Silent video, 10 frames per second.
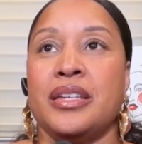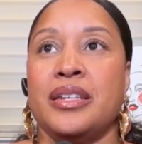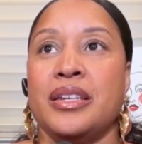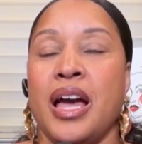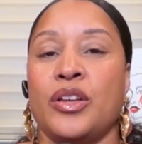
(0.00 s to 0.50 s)

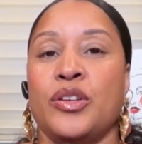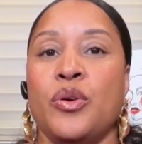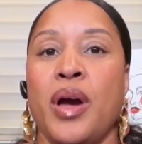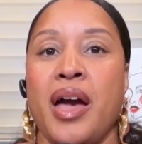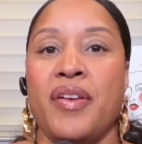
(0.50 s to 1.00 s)
Now, you
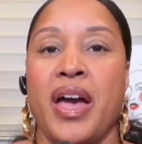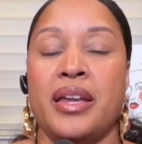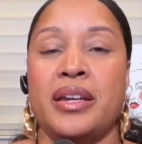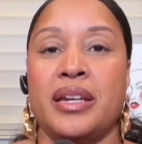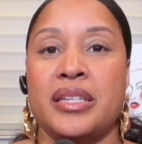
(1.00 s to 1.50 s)
have had
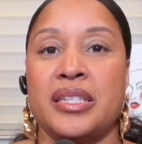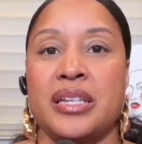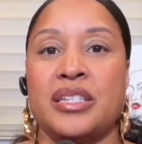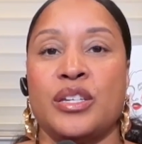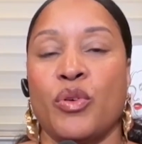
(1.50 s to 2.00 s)
an
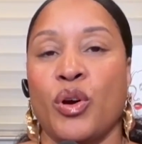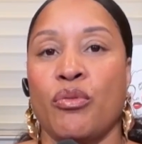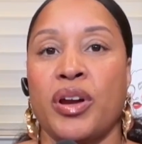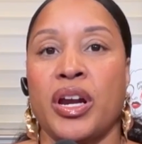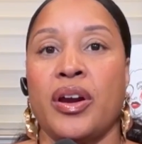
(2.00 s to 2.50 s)
extensive
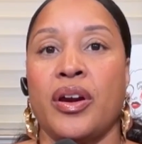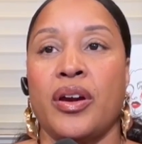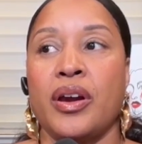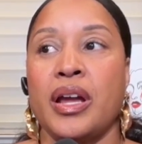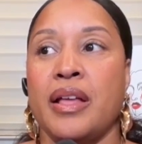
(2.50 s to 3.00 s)

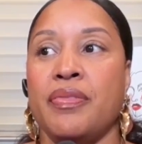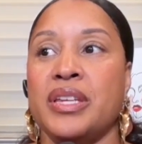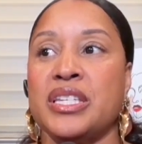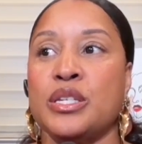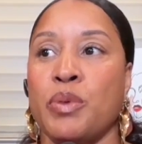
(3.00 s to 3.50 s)
career in this
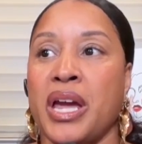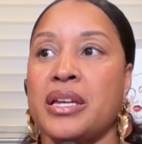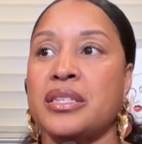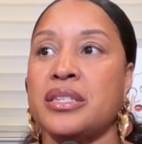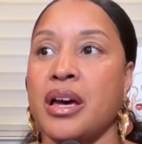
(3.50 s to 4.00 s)

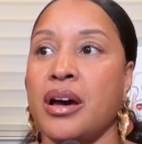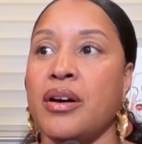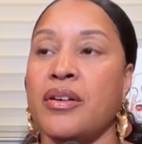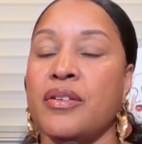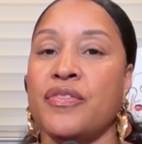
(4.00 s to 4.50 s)
space
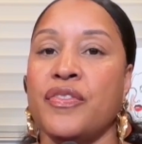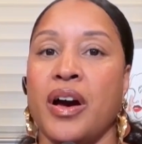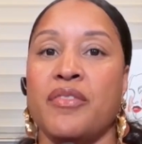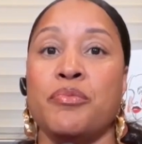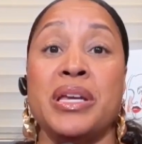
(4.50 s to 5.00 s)
of
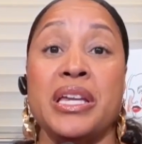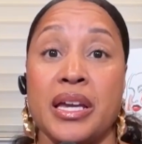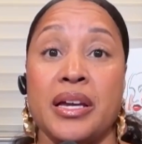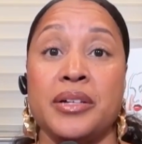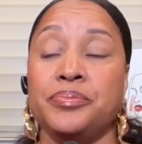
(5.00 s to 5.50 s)

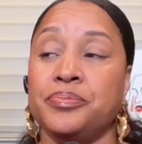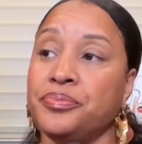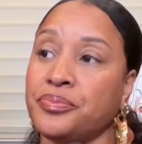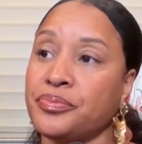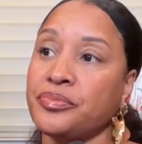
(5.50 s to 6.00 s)
media,
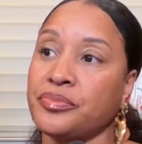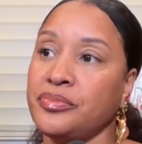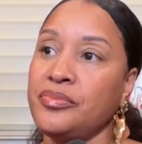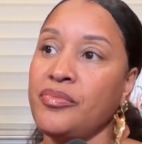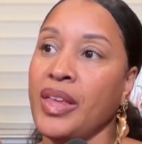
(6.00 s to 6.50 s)

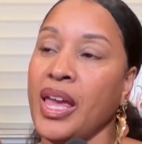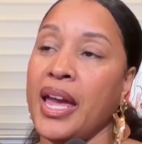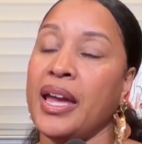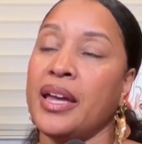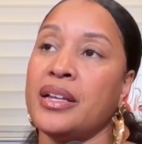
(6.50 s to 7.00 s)

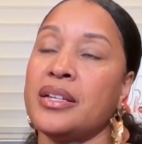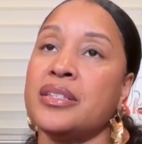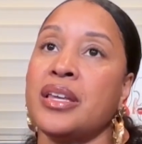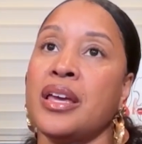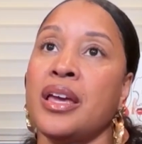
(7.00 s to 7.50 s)
and
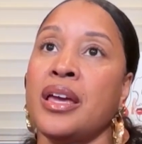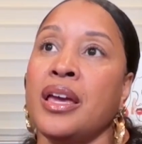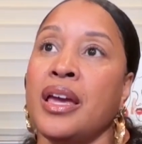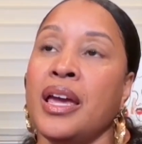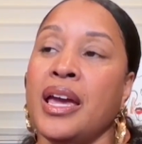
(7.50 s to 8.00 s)

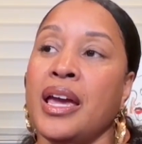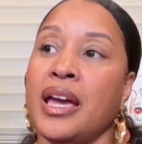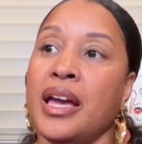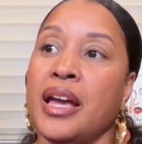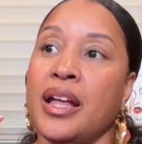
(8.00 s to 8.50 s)

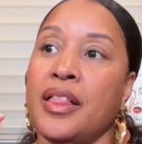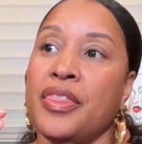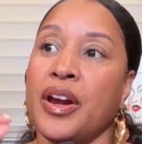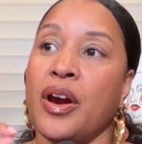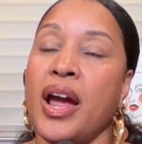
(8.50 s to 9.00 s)

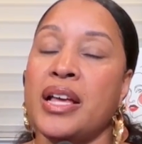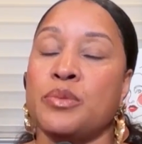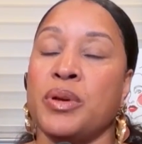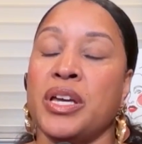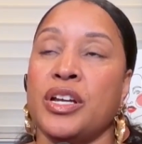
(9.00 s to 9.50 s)
there has
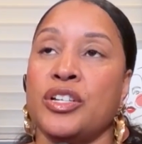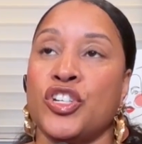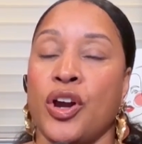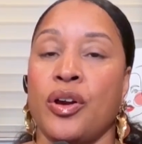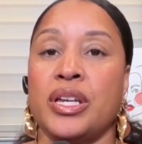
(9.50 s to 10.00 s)
been a
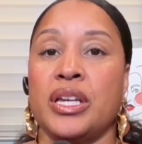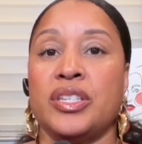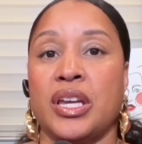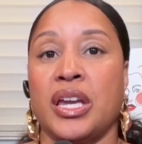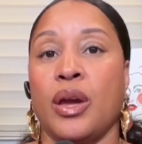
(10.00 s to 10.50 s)
journey
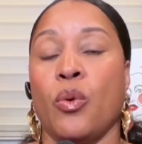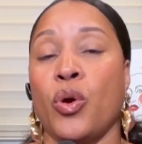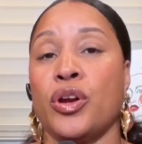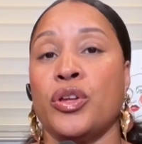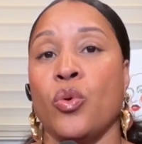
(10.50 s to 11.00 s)
to get
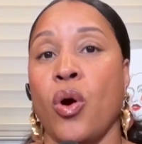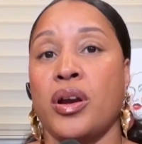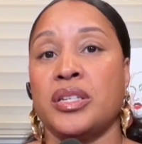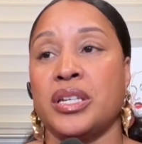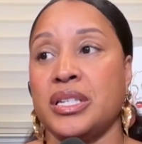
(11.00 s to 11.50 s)
where you are
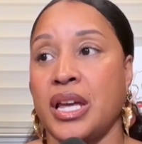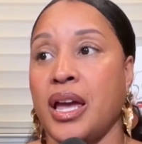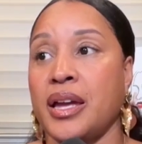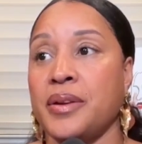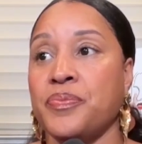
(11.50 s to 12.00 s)
today.